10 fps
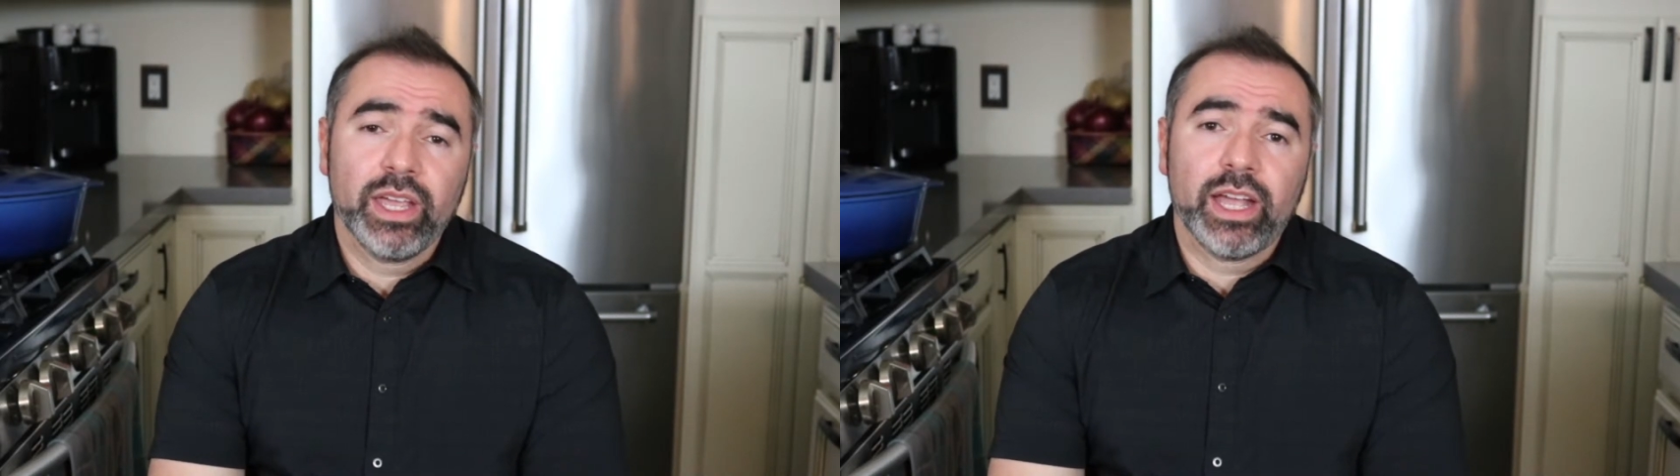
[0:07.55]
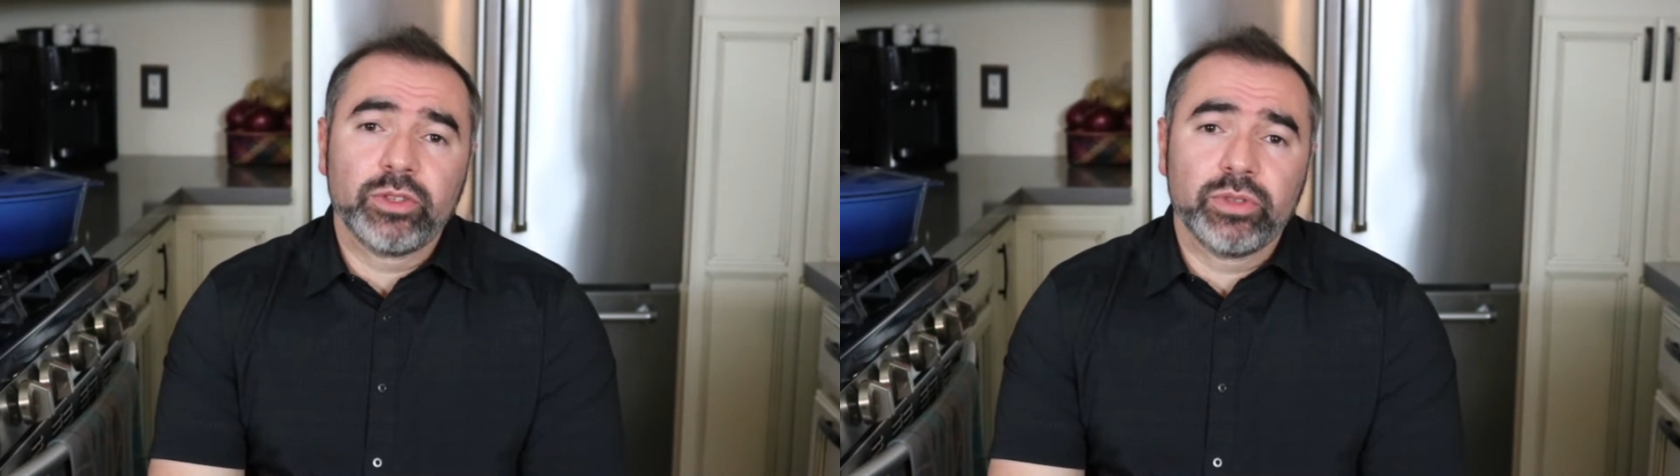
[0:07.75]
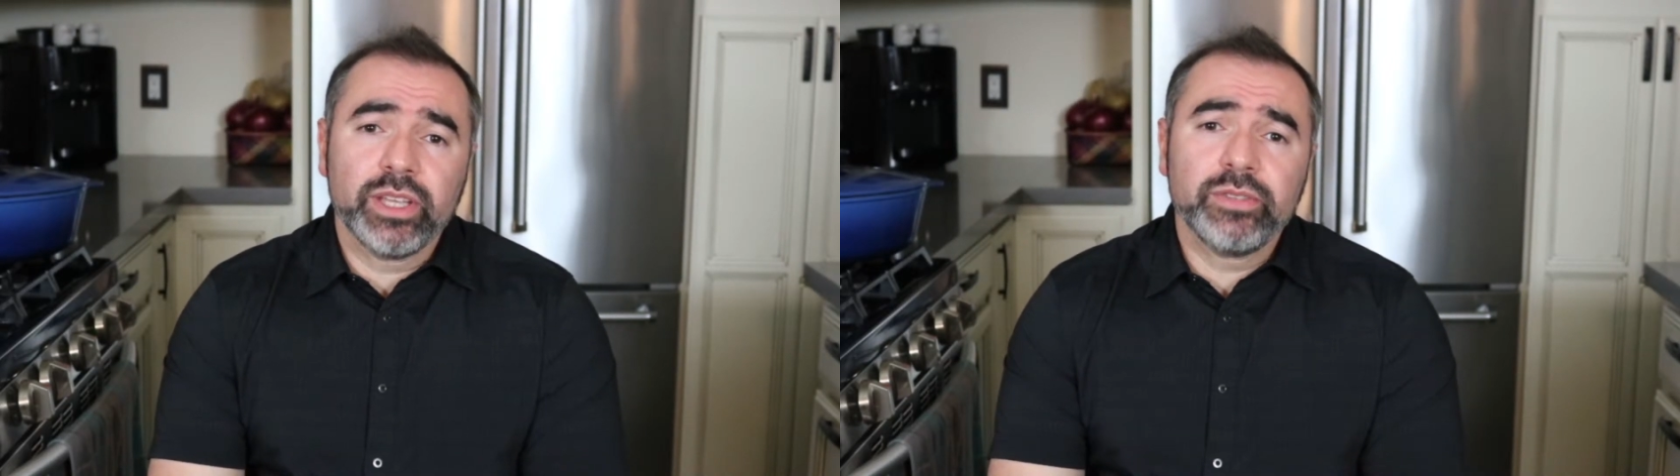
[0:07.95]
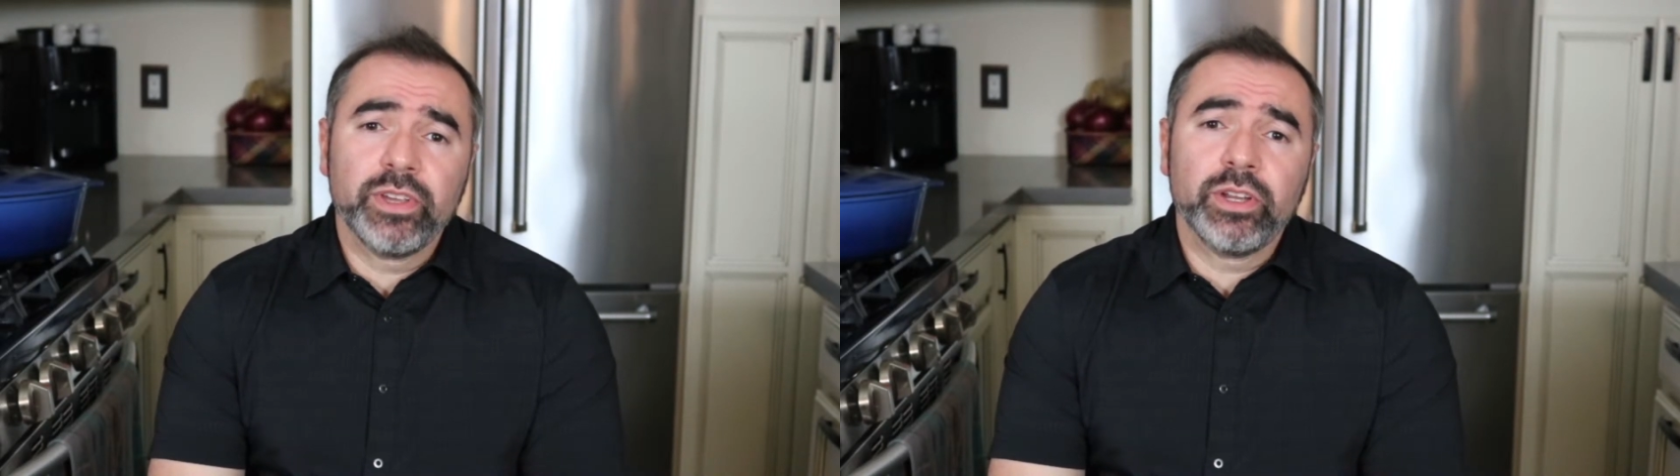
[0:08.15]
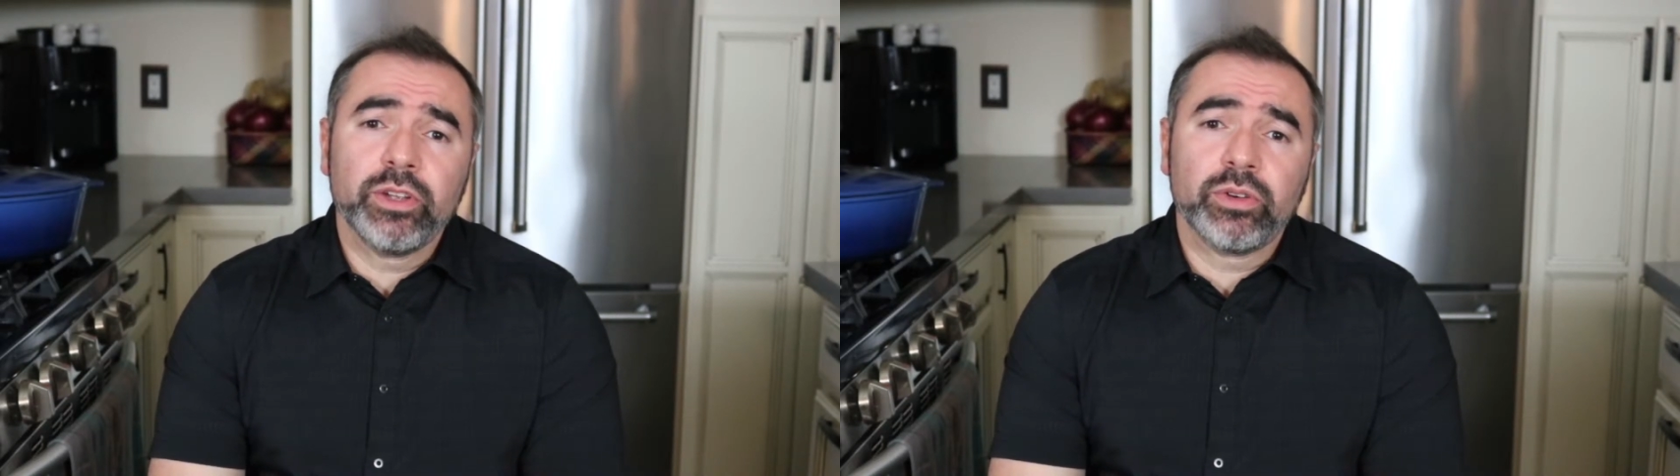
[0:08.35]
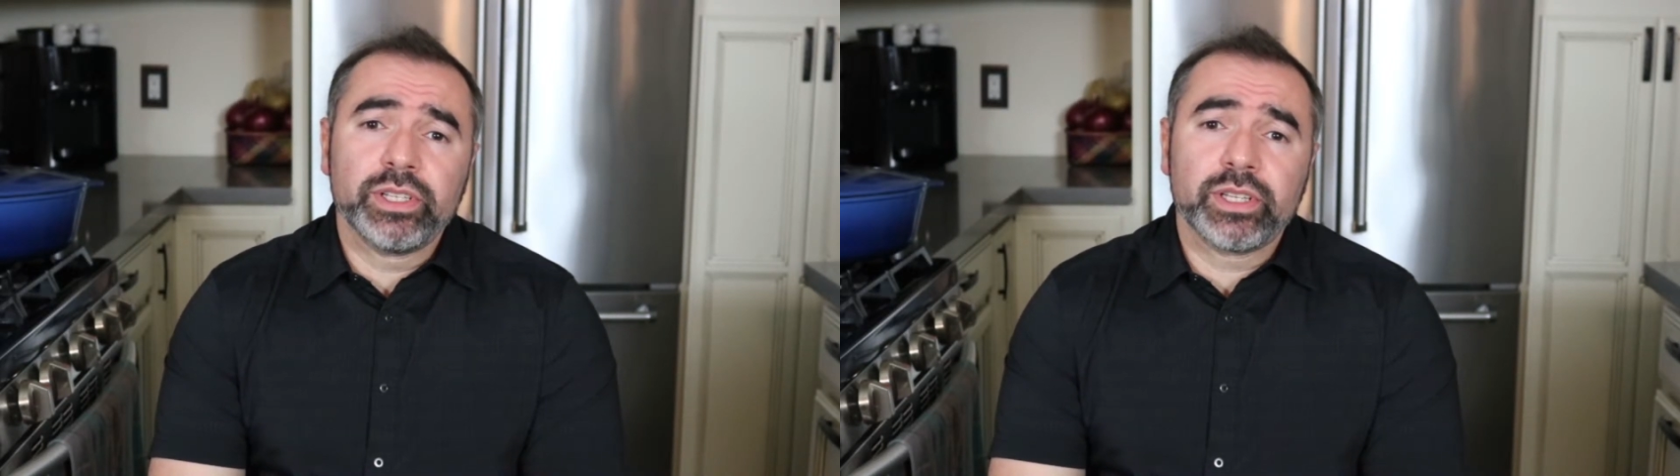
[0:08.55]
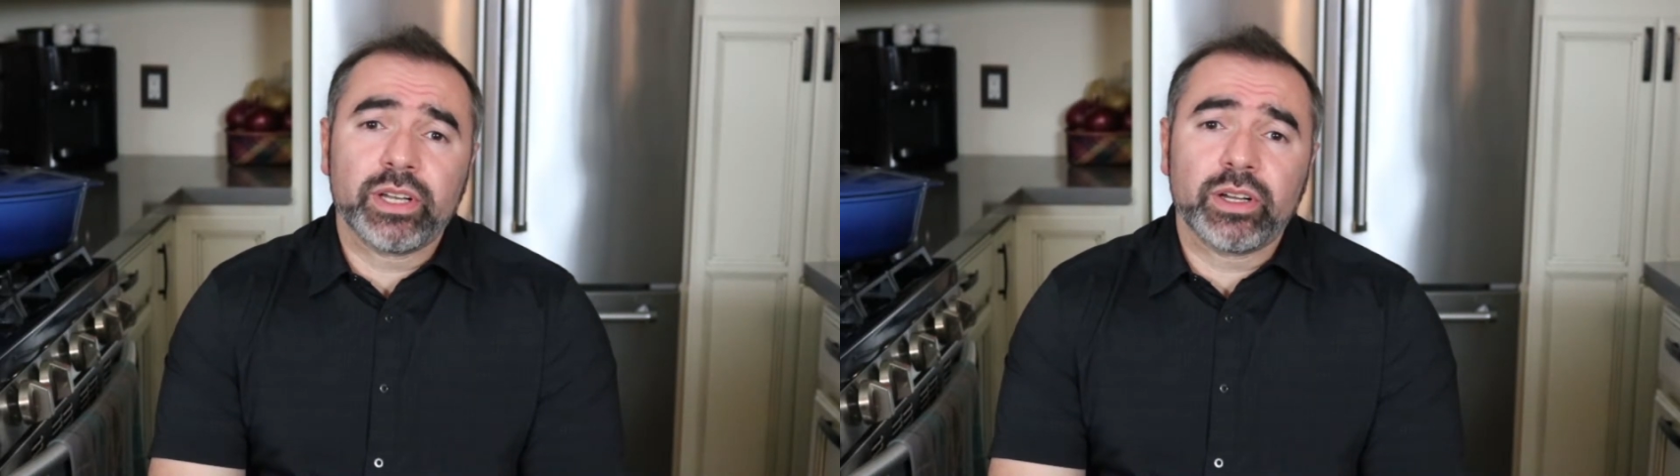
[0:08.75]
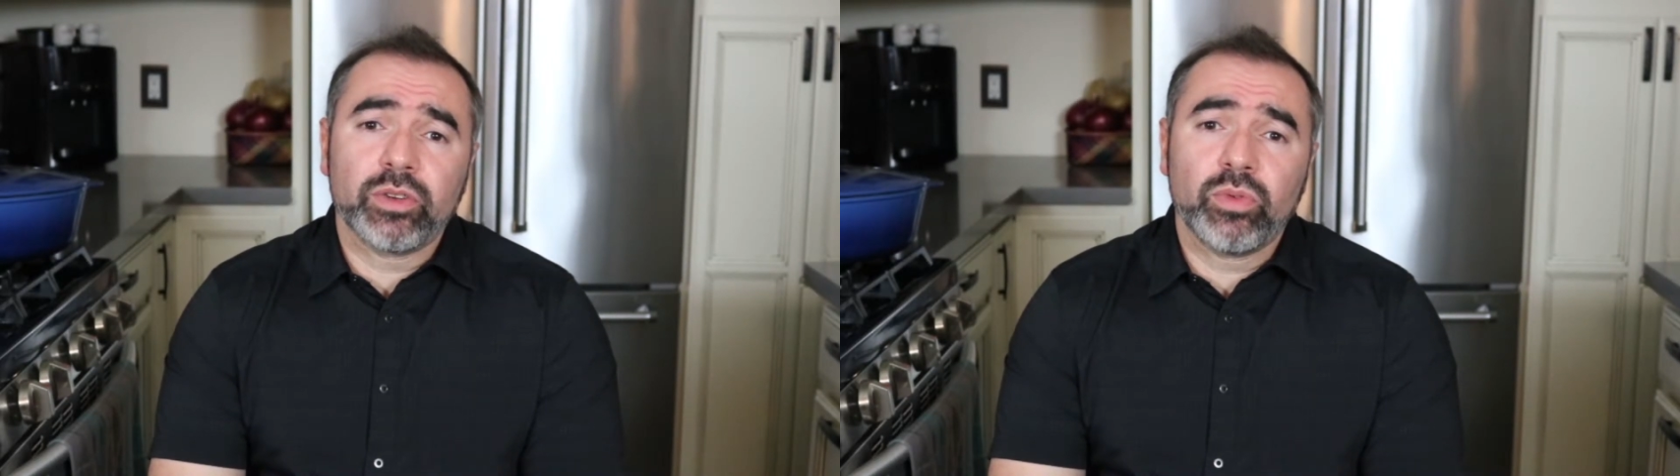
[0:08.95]
And today's video is
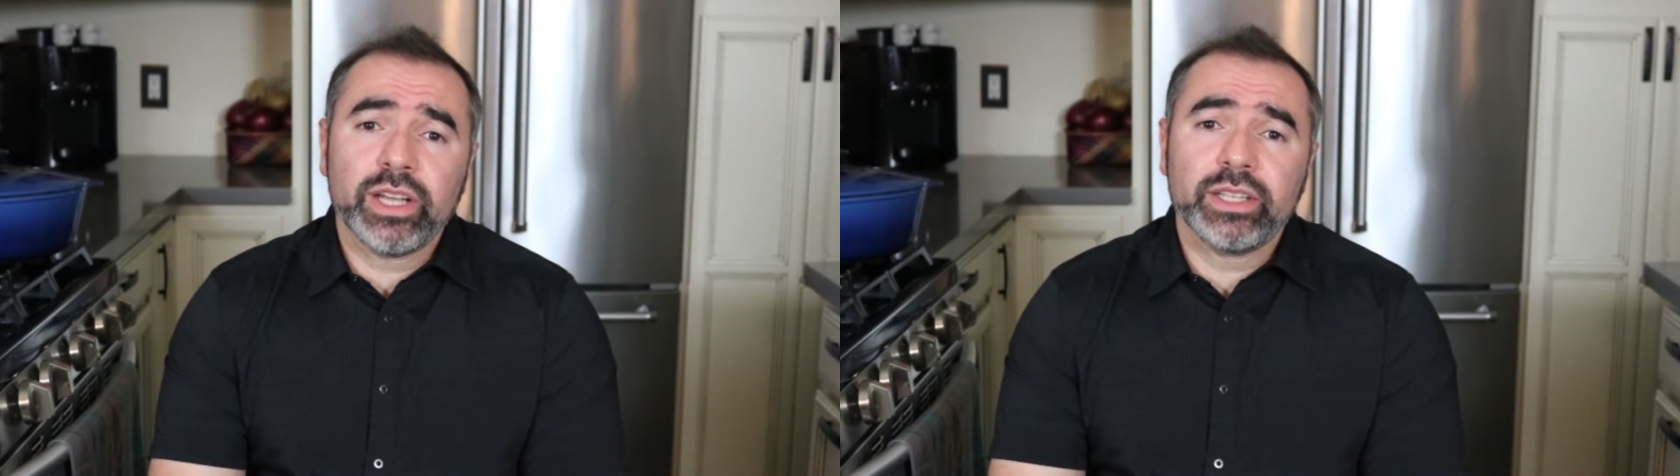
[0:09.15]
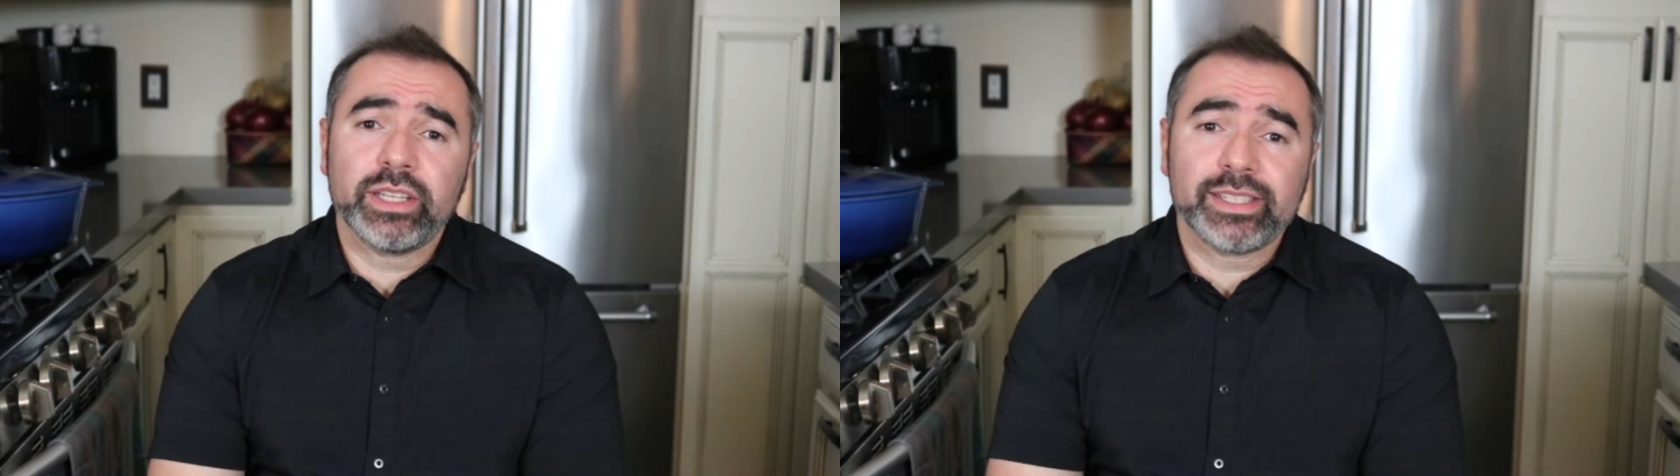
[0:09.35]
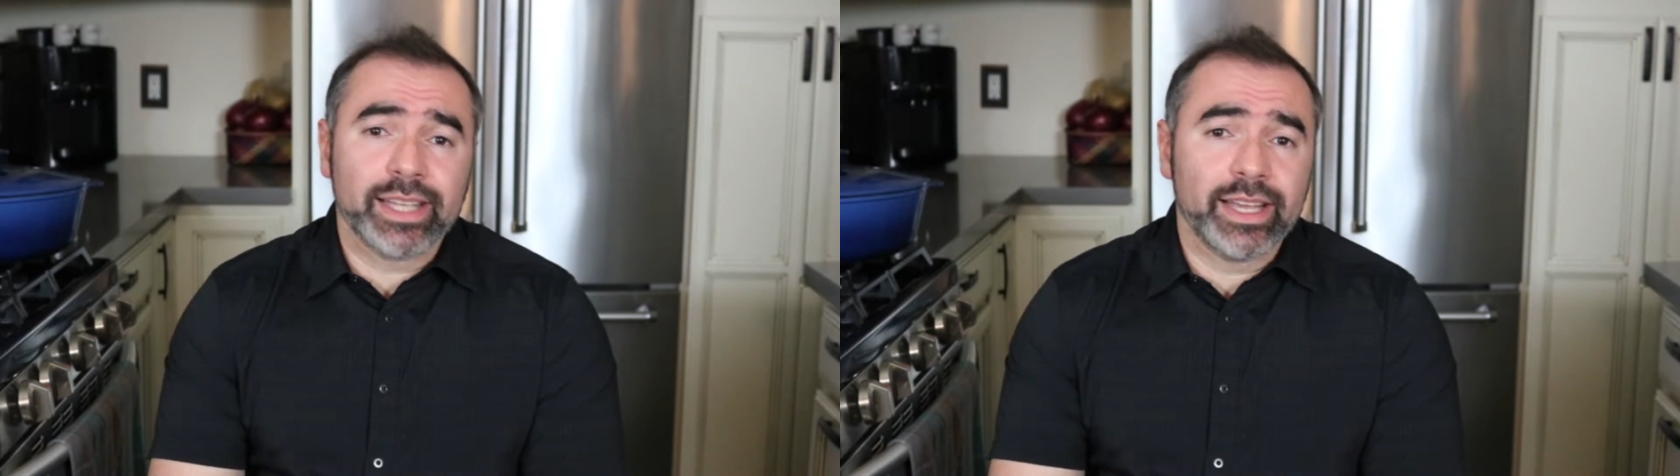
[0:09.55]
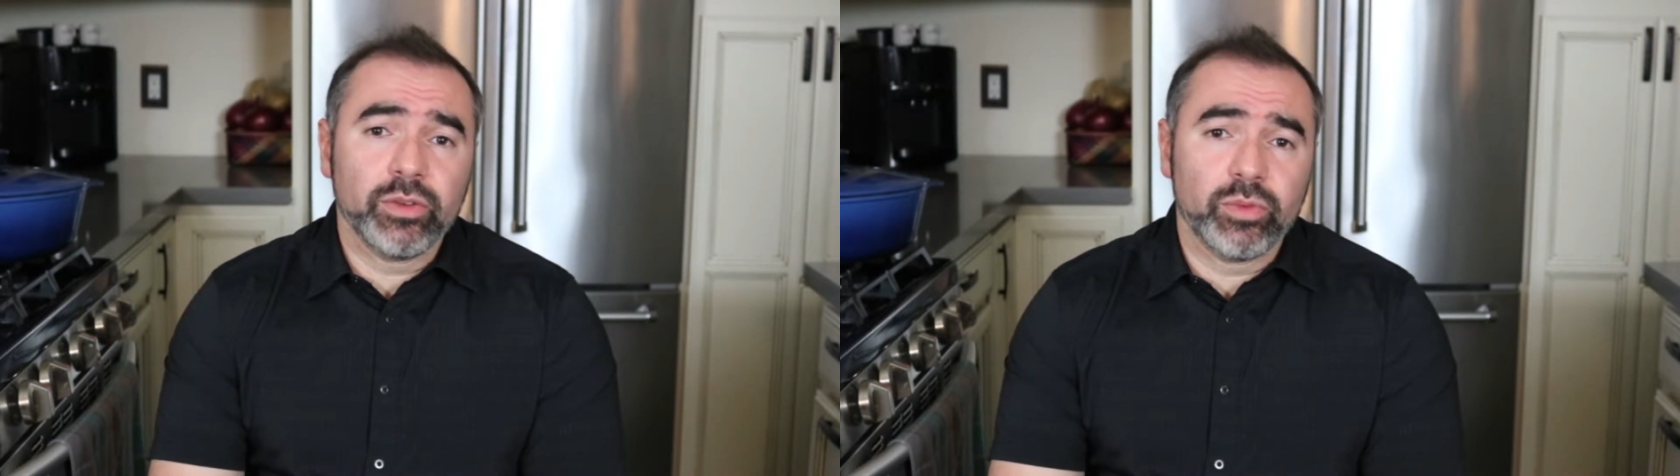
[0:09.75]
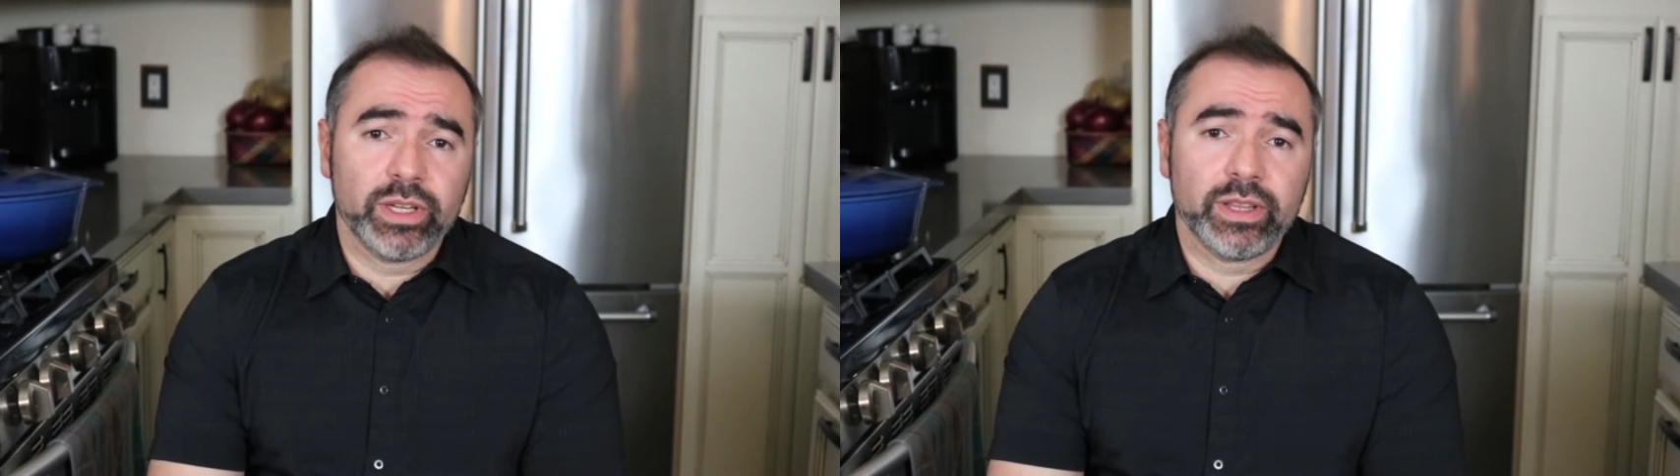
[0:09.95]
a quite exciting one.